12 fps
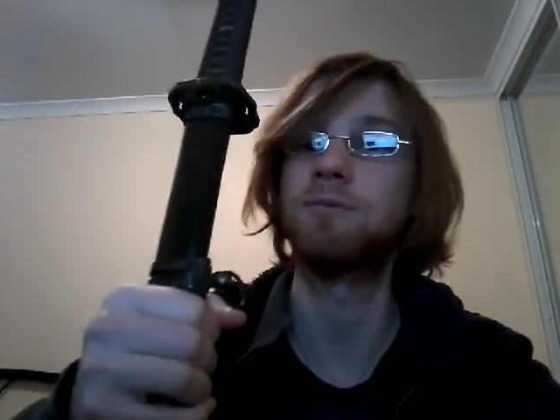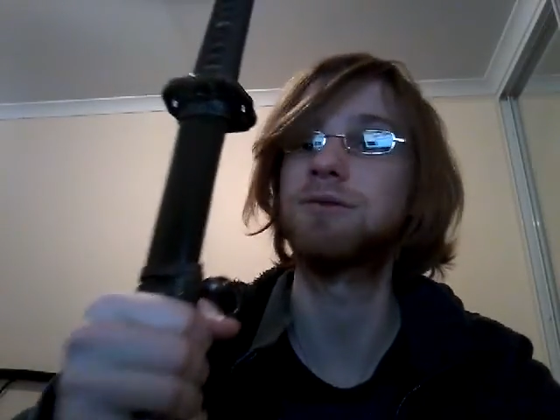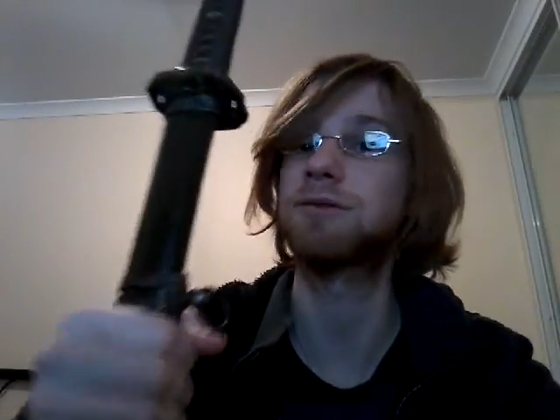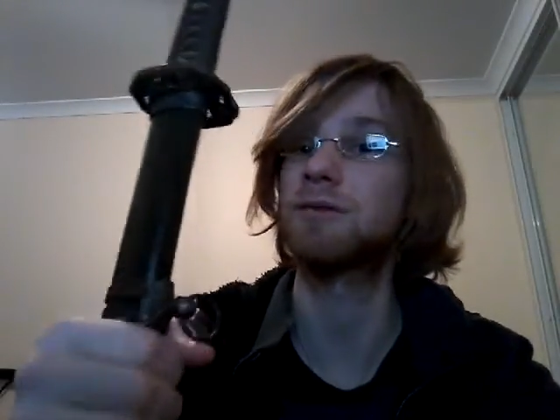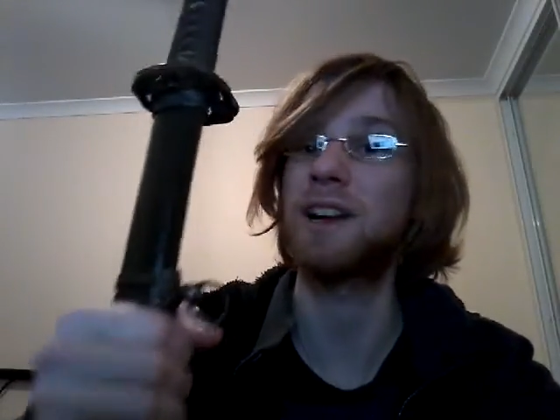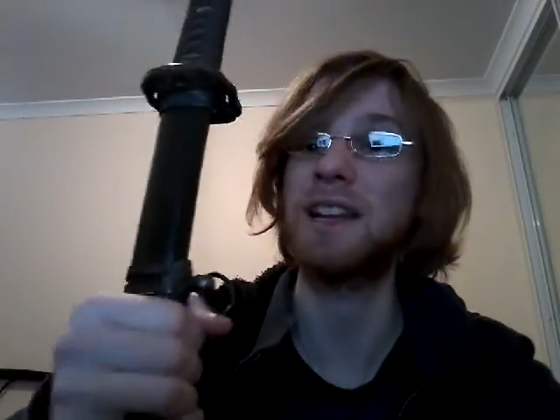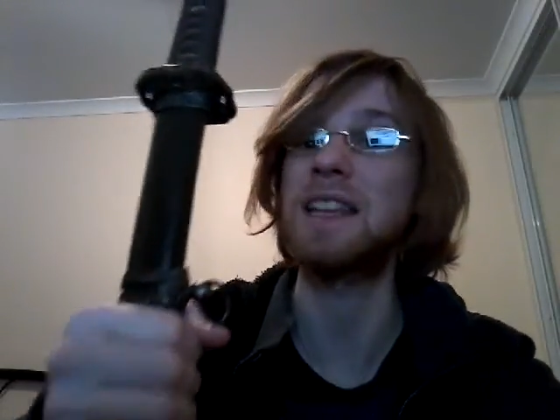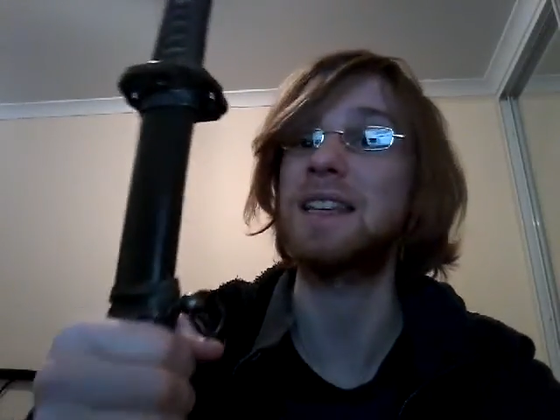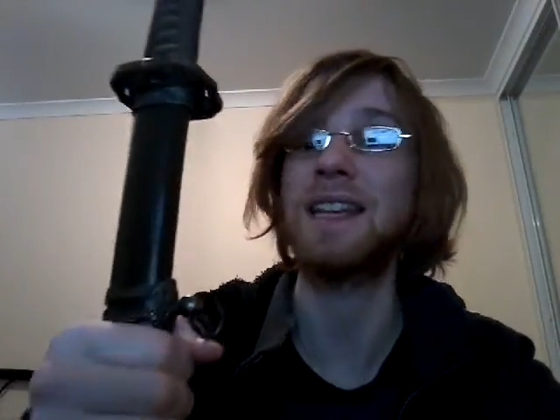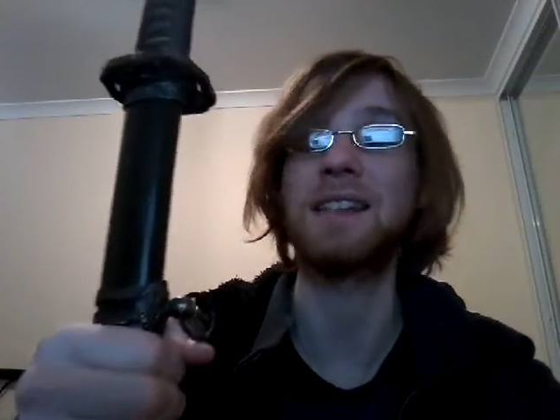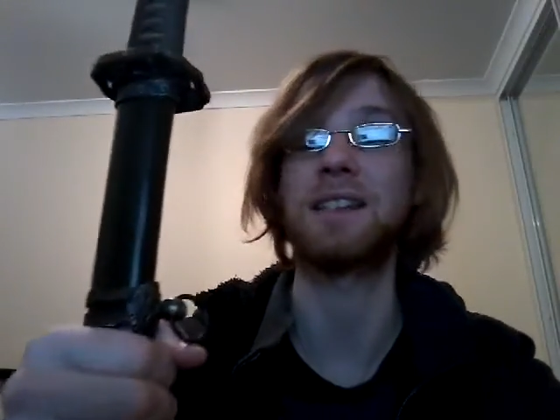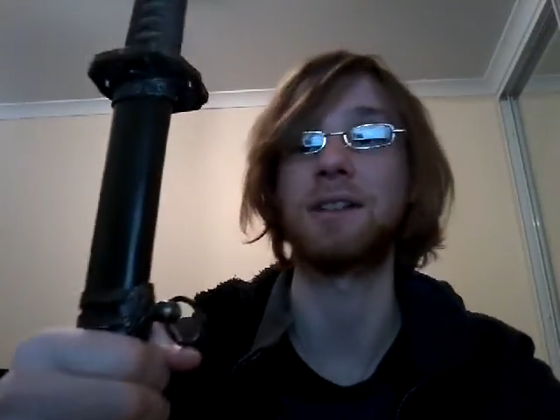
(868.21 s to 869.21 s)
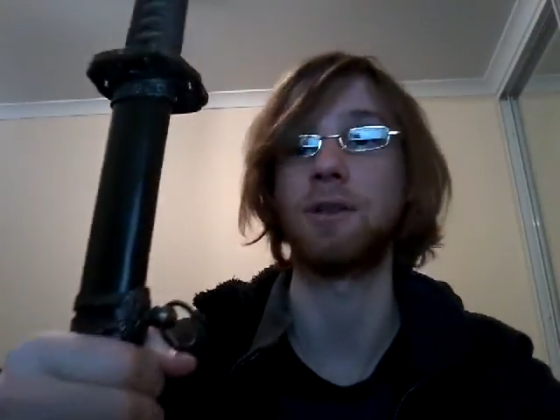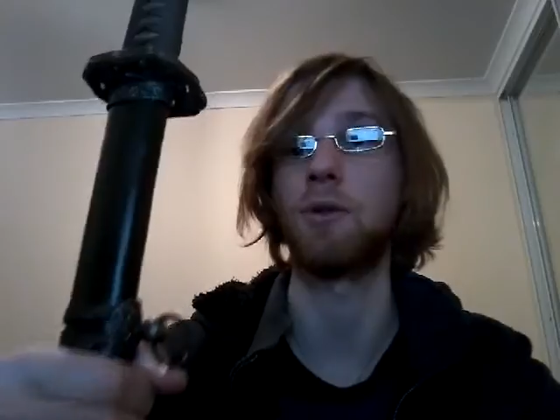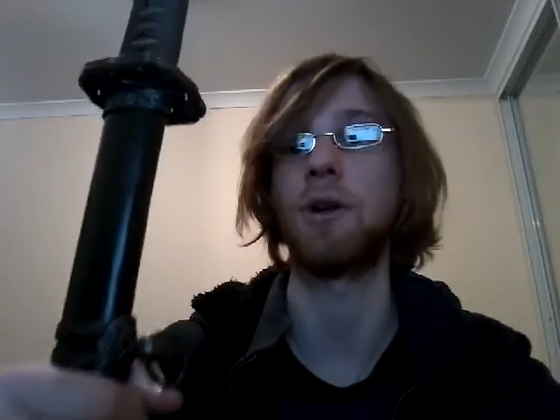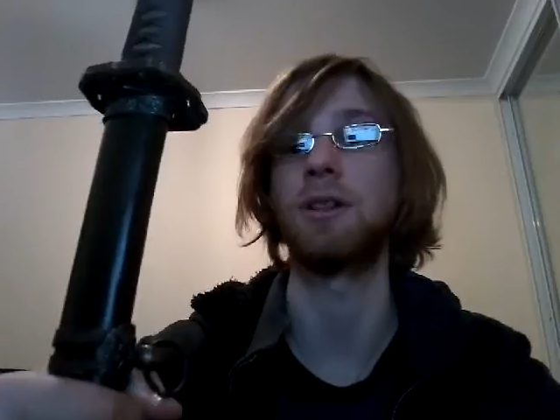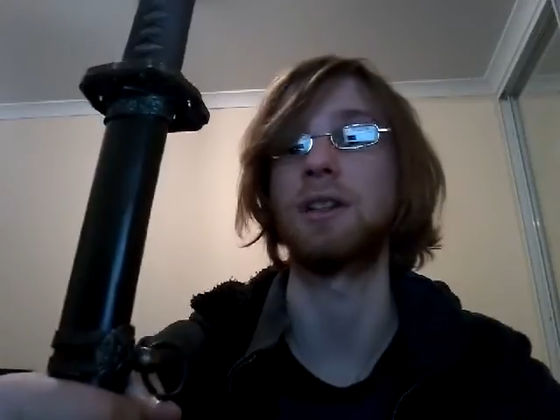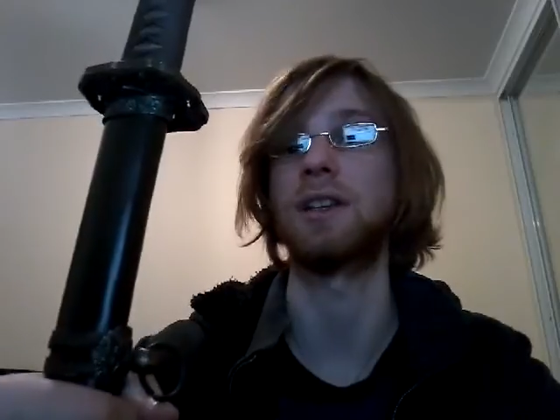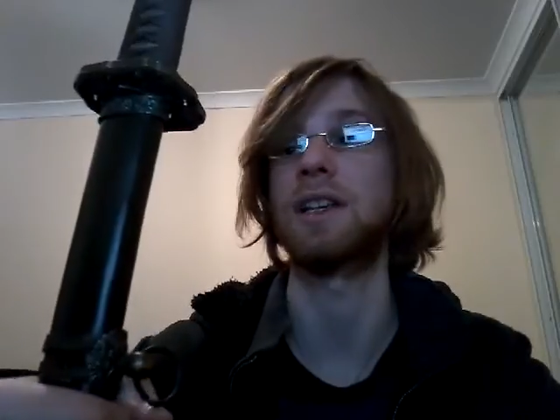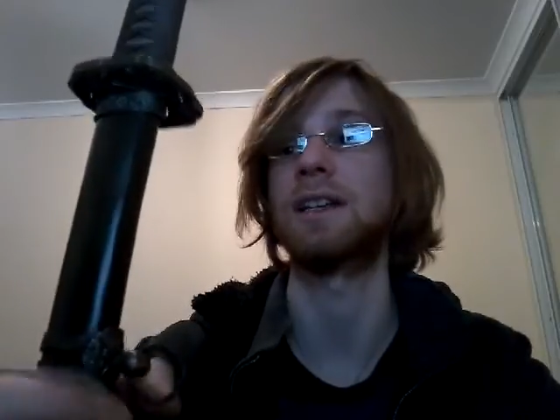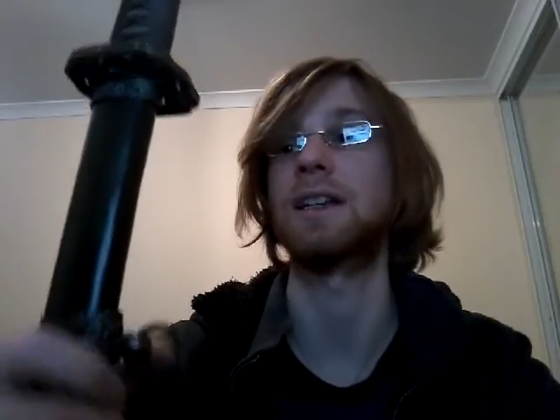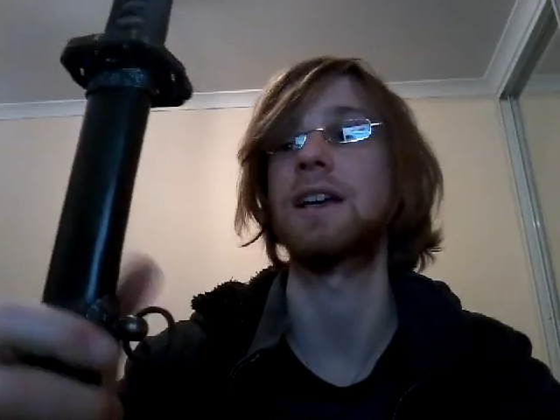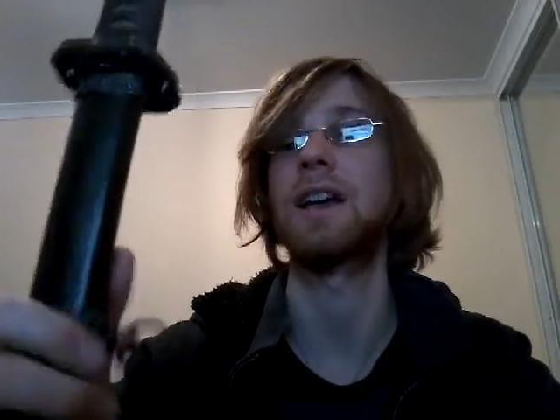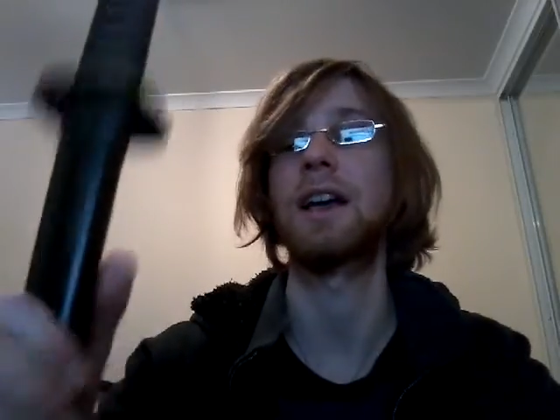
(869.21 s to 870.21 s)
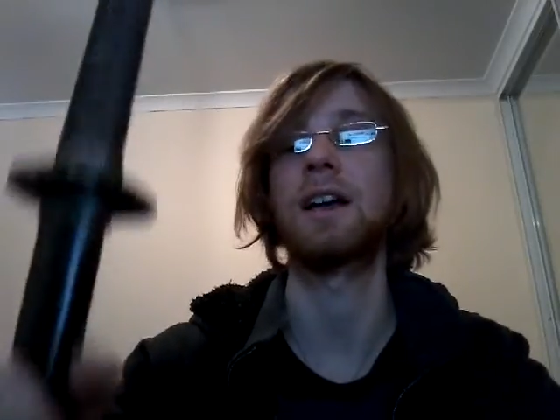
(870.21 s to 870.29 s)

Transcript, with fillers: pretty decent quality